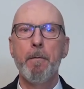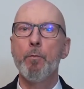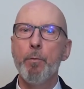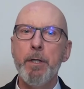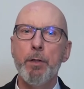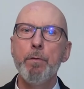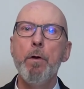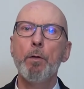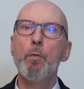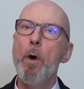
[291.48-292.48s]
"We do
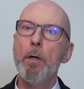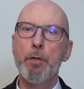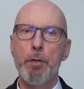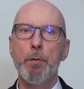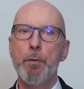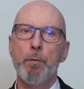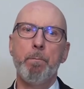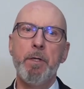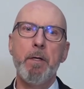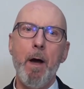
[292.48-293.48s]
not want you to
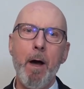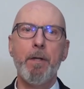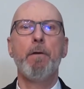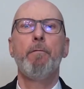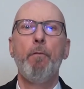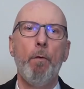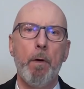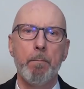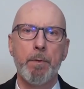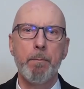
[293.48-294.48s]
be
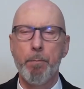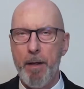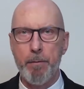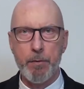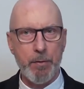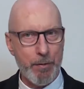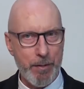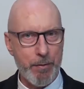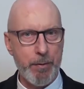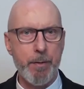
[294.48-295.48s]
uninformed, brothers and
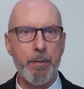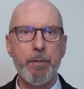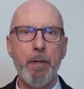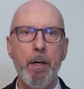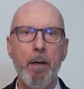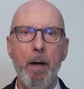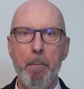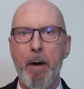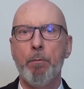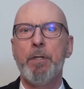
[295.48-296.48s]
sisters,
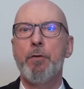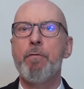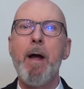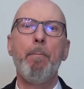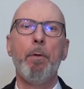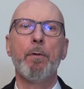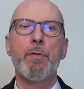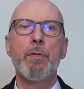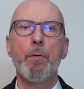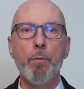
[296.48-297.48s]
about the
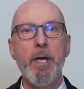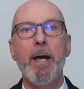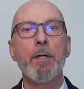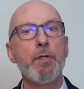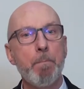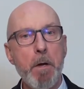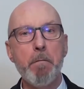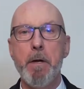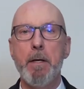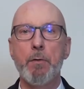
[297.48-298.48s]
troubles we
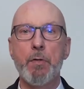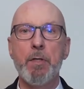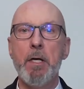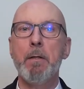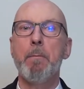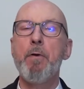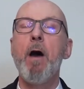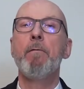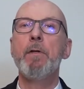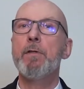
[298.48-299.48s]
experienced in the
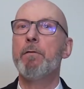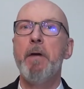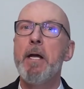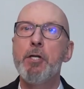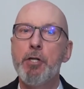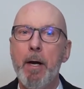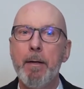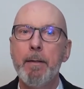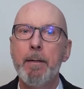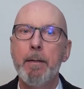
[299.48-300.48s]
province of Asia.
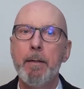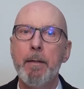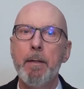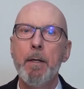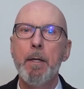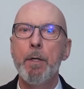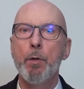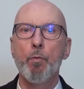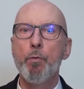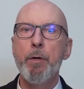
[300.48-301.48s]

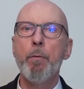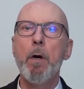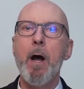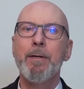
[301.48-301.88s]
We were